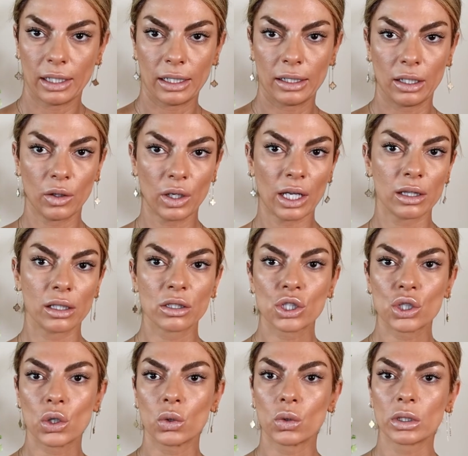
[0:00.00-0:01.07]
Then look at the
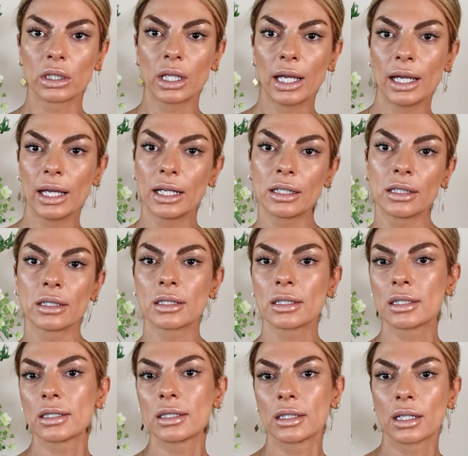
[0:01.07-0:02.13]

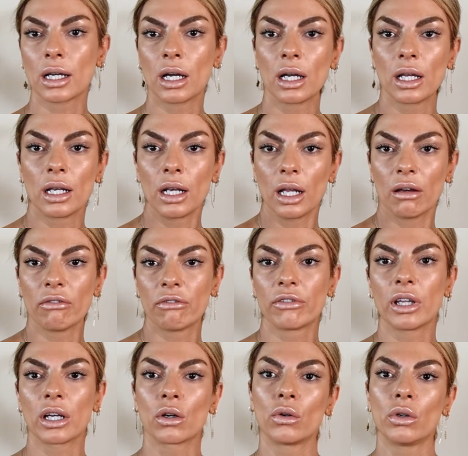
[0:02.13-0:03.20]
shoulders. I
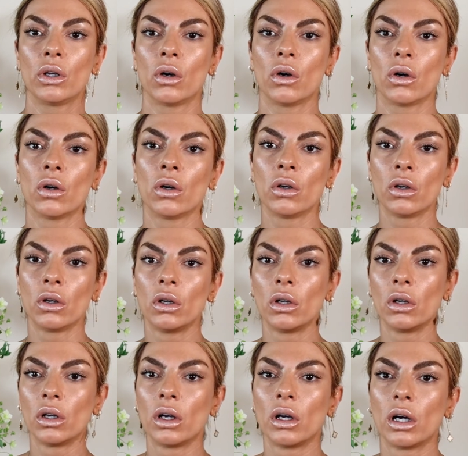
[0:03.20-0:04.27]
love the glow
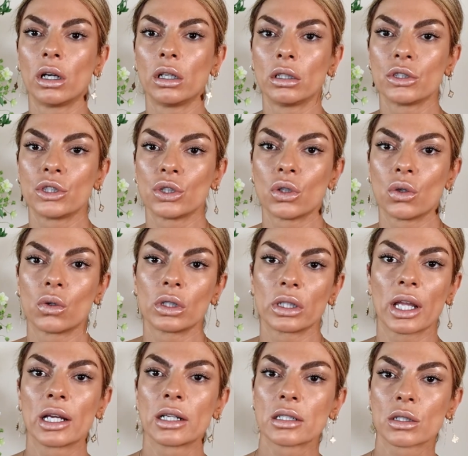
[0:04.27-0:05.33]
on the
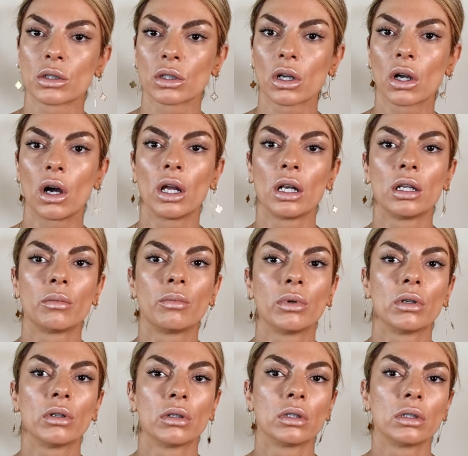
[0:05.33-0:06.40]
shoulders and
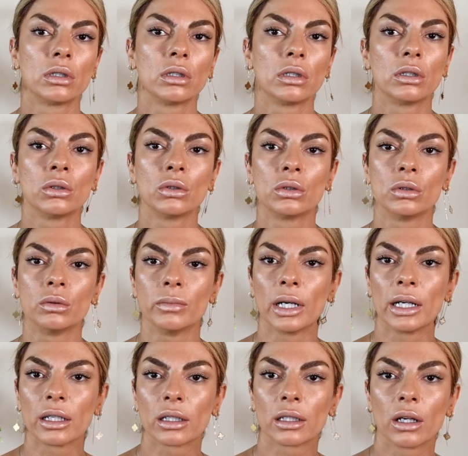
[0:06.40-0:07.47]
collarbone. Oh
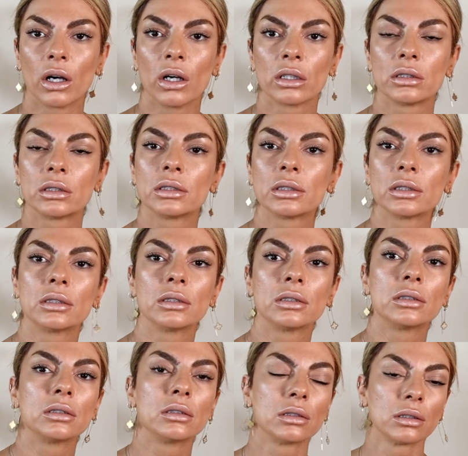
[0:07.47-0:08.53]
my god.
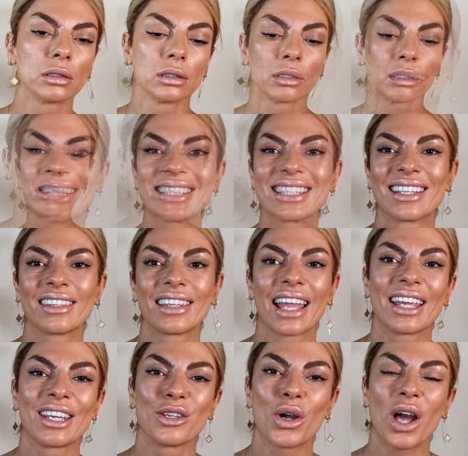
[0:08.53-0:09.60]
Yes,
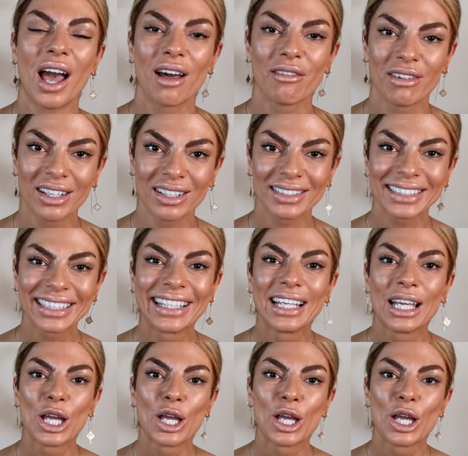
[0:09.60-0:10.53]
there you have it.